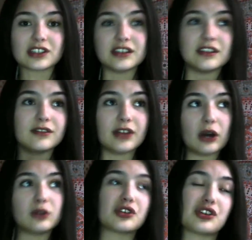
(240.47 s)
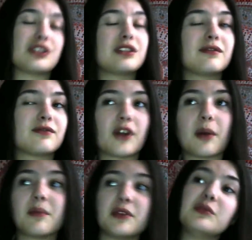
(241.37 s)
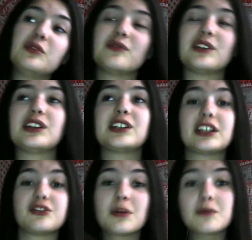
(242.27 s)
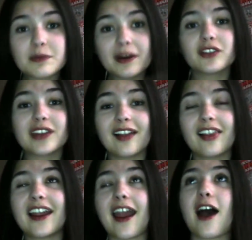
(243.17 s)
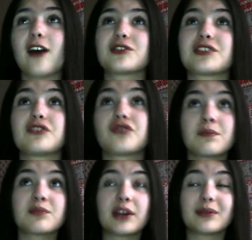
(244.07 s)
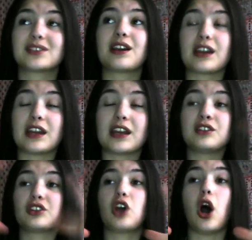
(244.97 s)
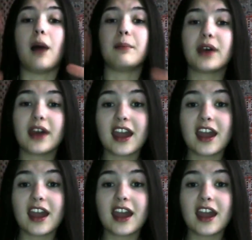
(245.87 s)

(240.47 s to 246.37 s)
in the ocean from the movie, and I dreamt about that lighthouse, and I dreamt I was like in the top.